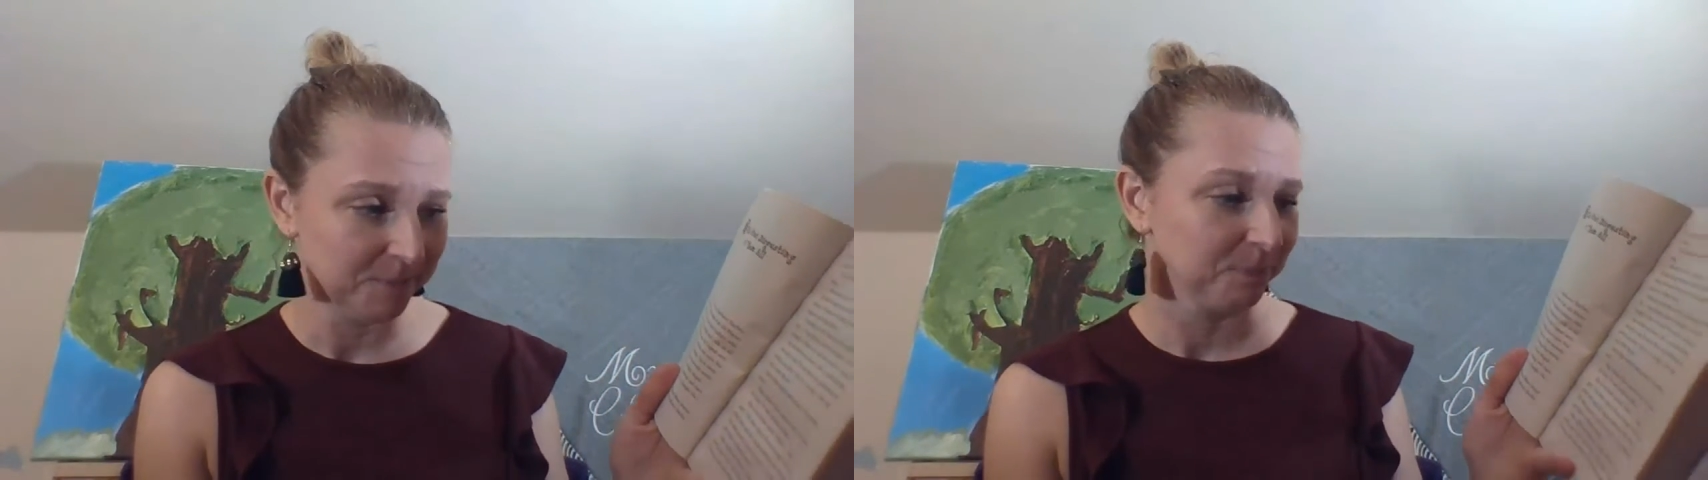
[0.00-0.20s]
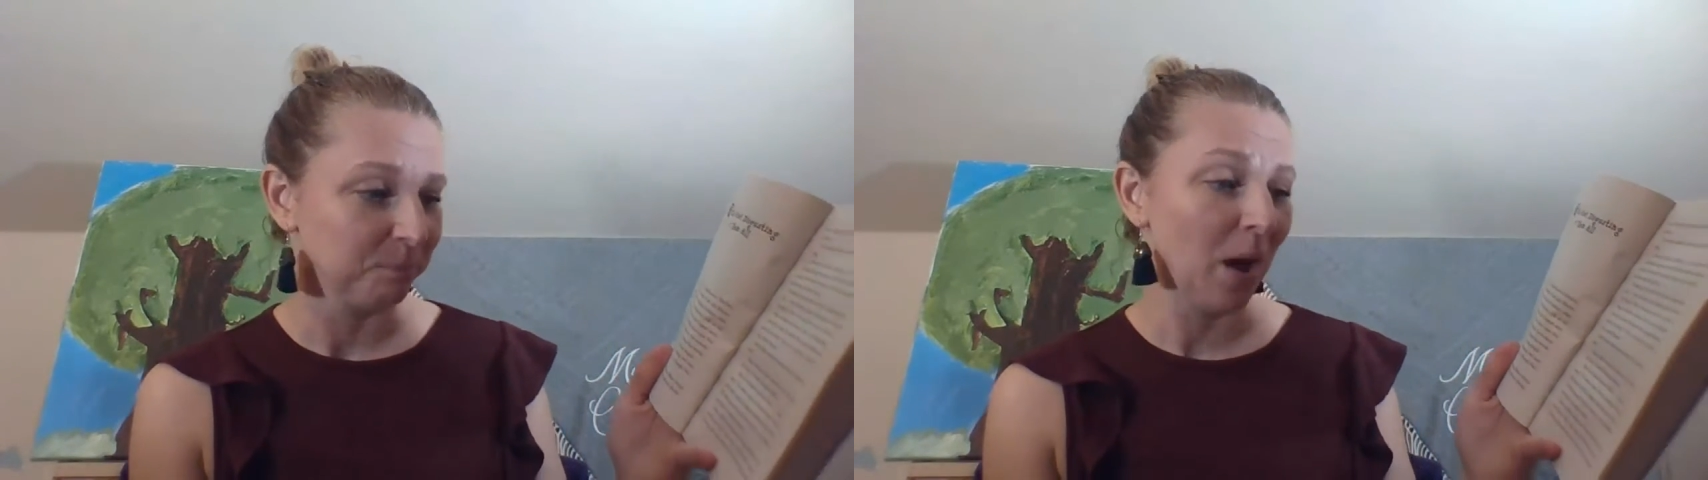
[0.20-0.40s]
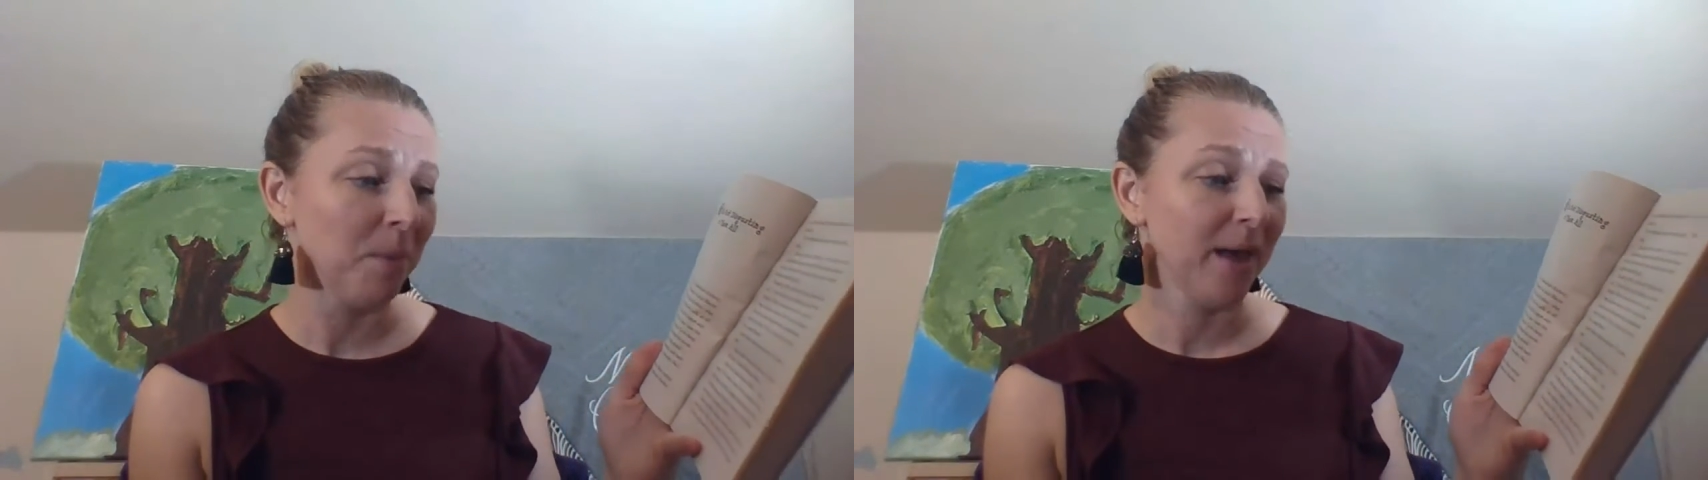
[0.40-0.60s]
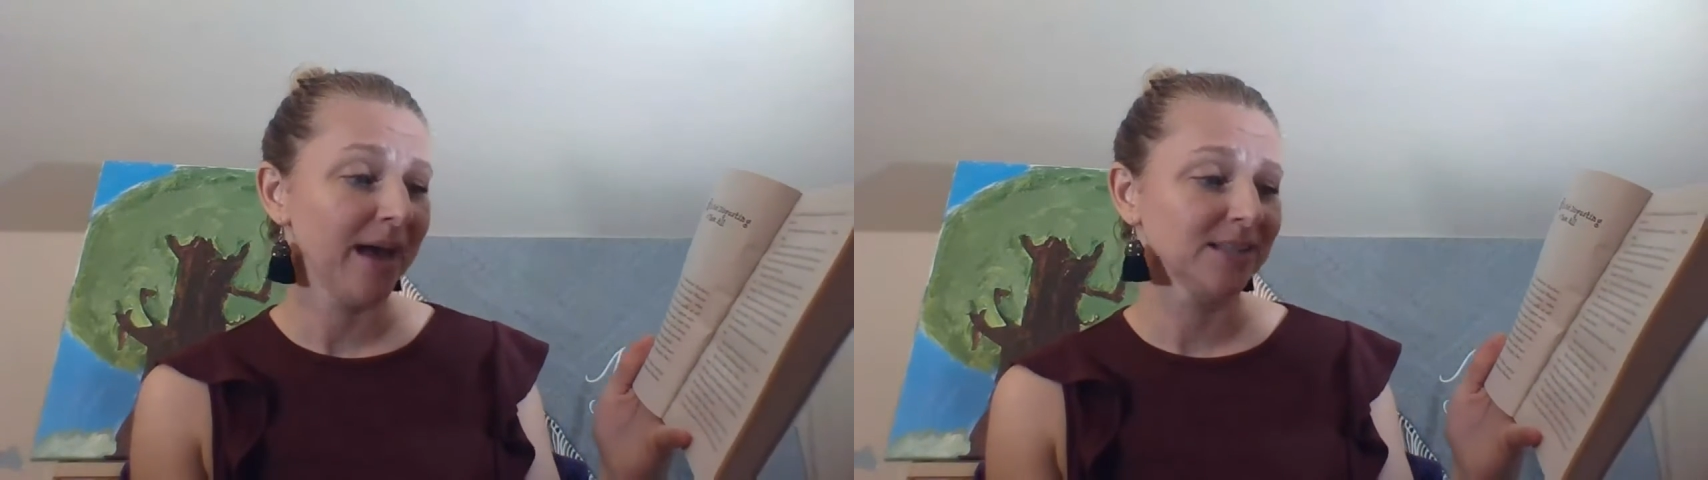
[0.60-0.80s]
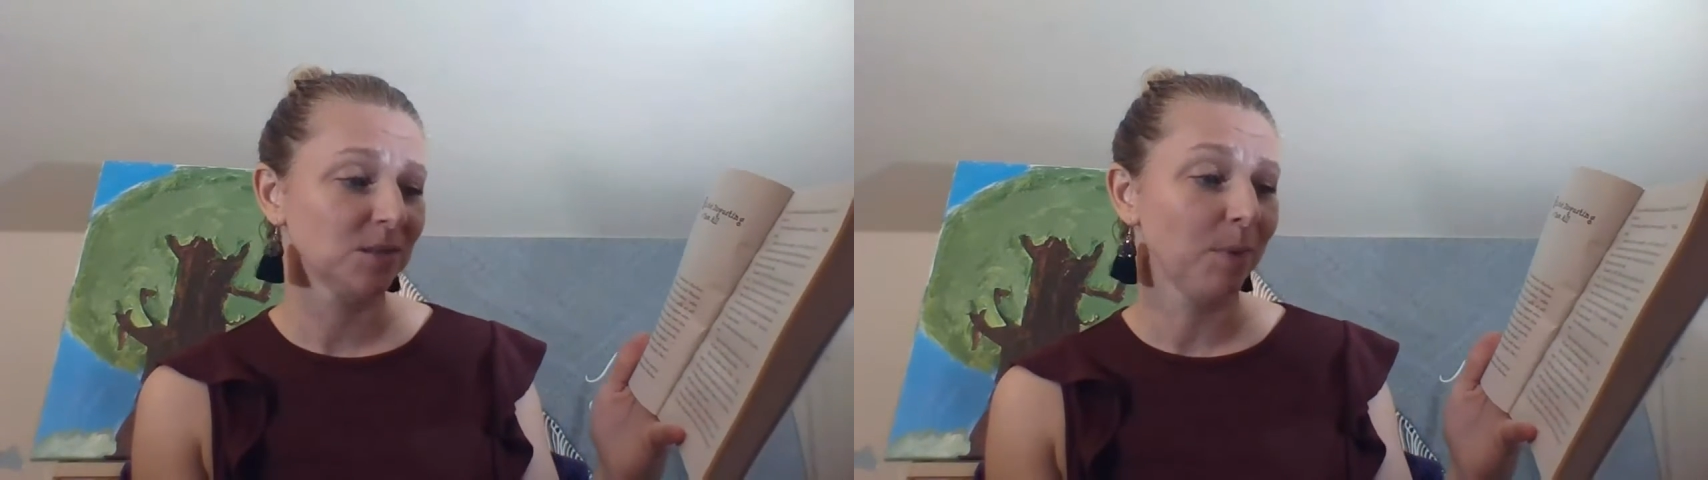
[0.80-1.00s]
Mom
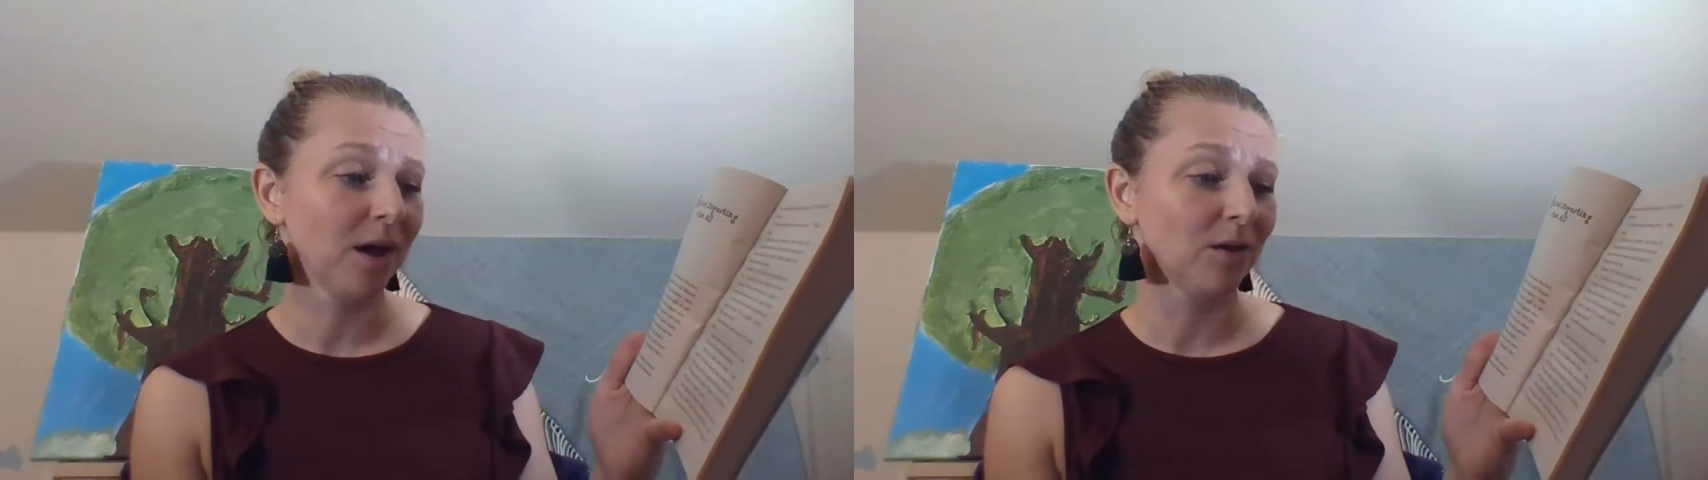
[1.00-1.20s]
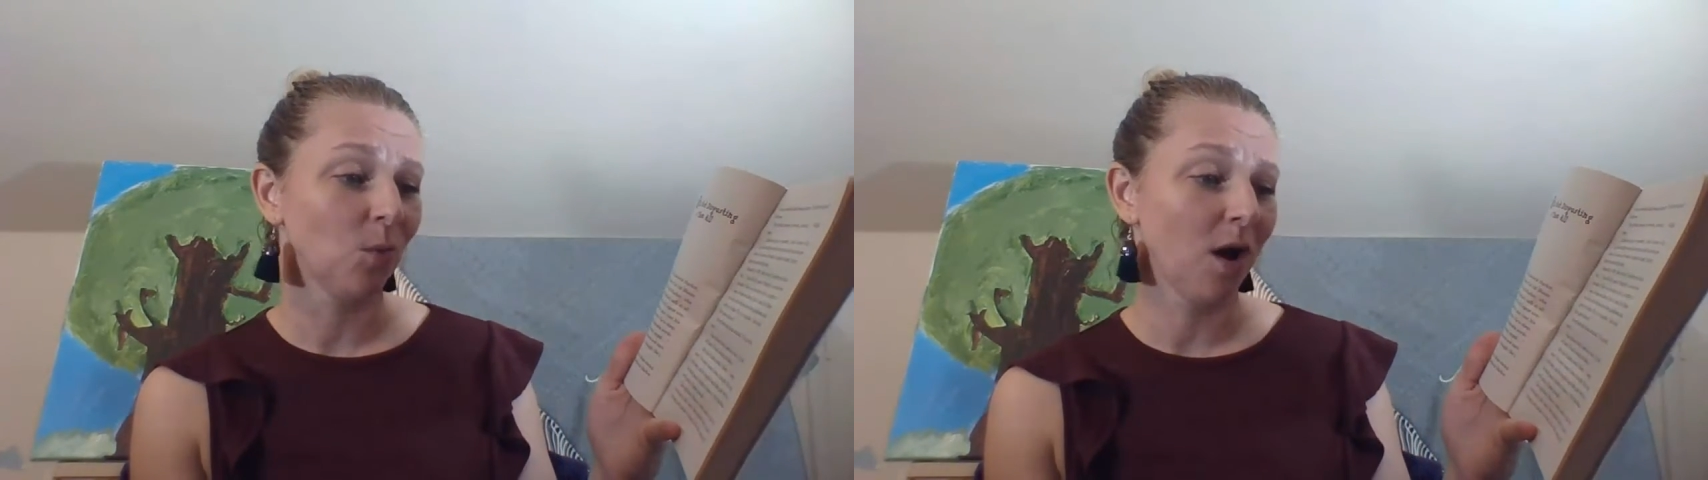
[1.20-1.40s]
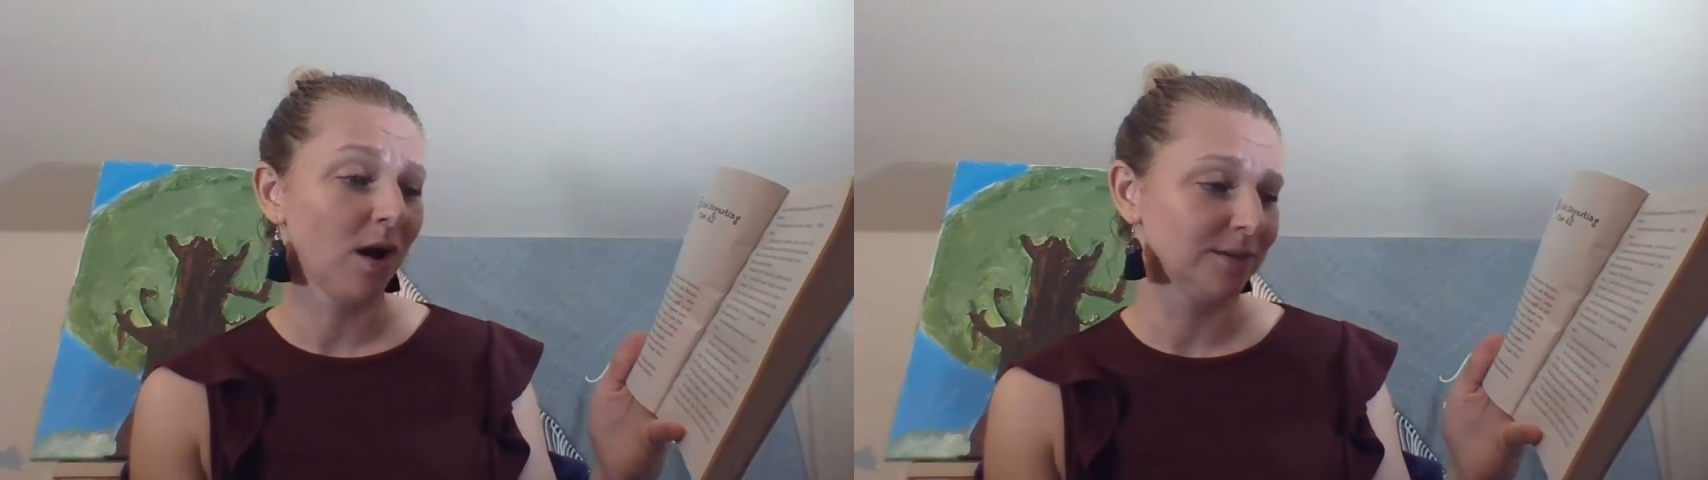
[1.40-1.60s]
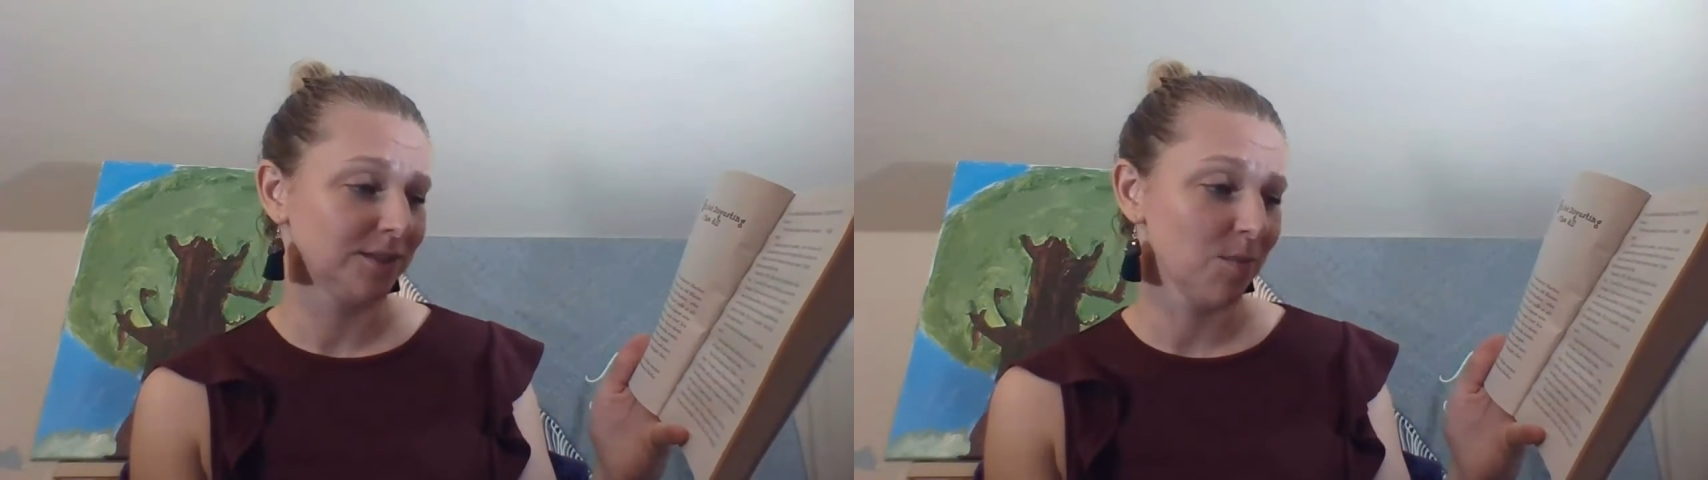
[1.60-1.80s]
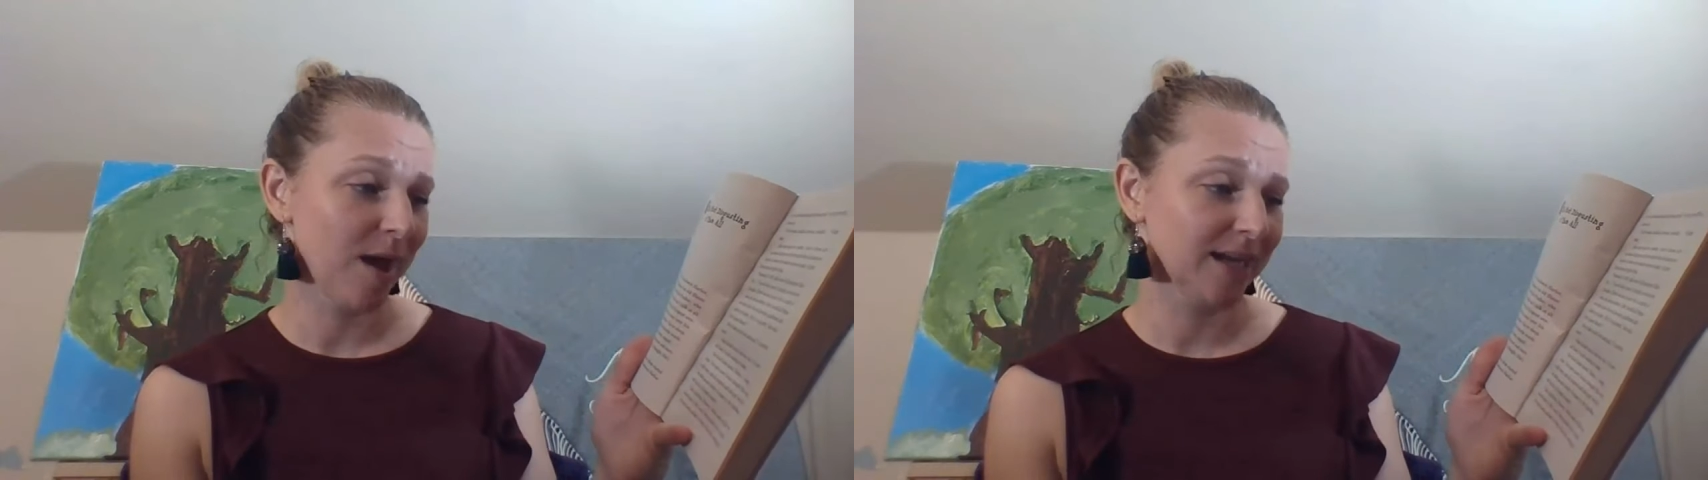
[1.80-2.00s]
passed a bottle of water to
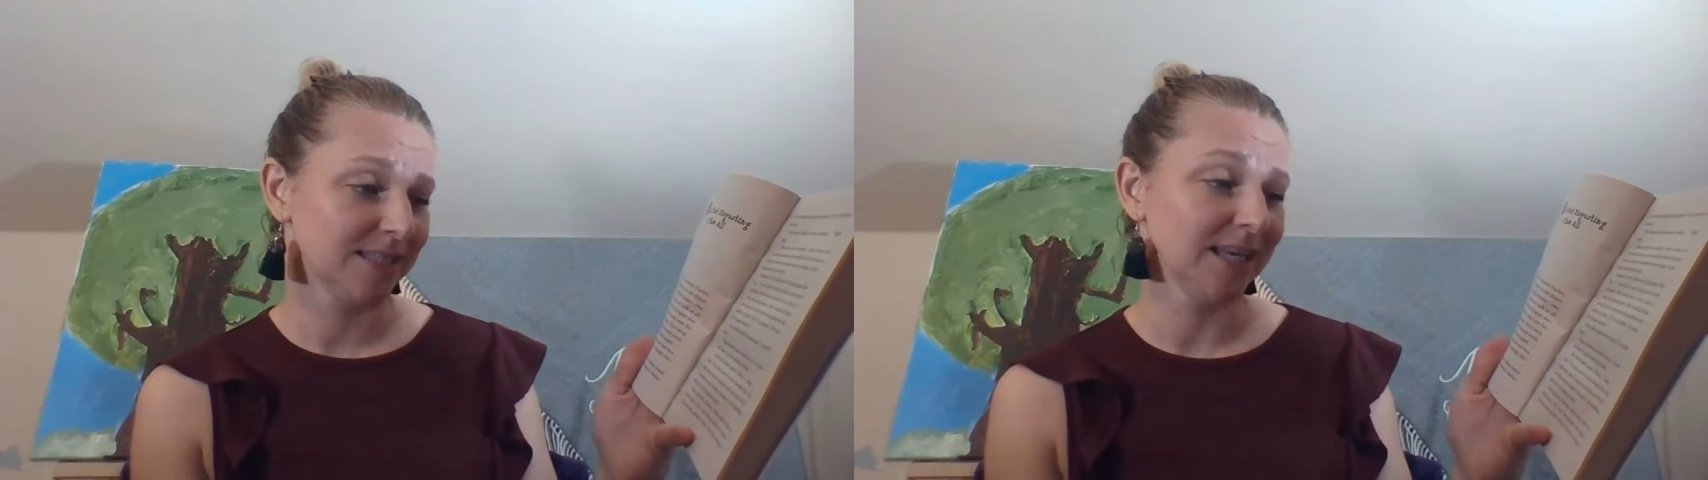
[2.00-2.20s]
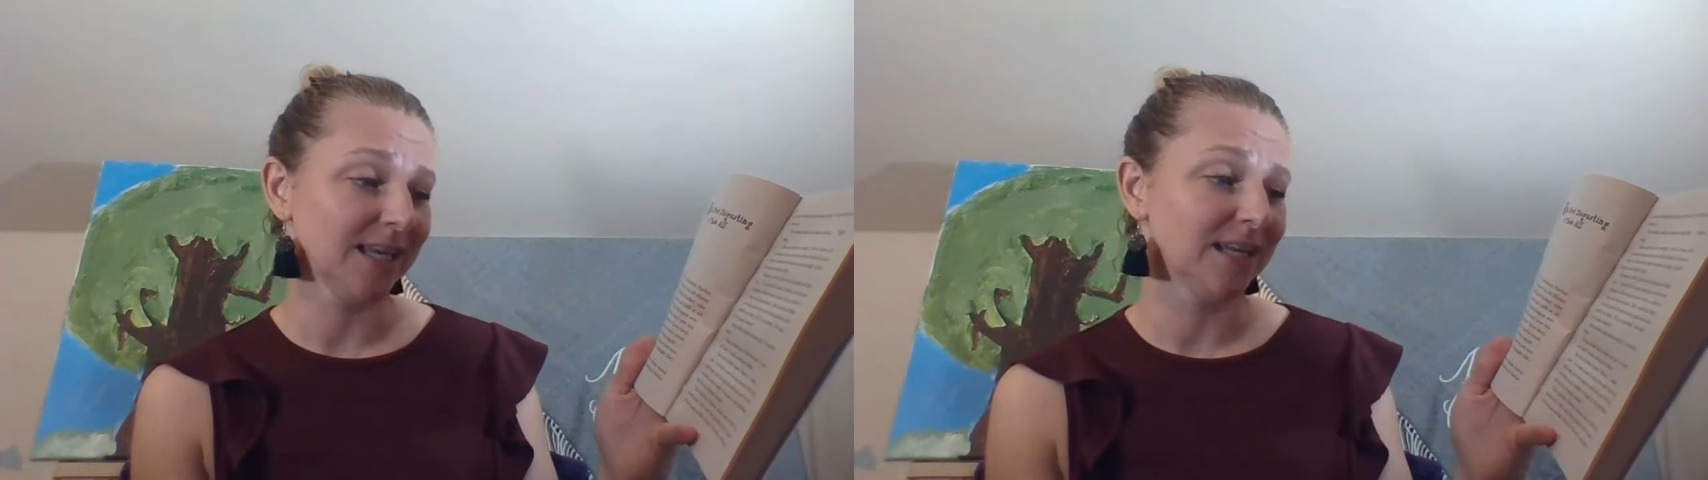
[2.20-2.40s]
the back seat,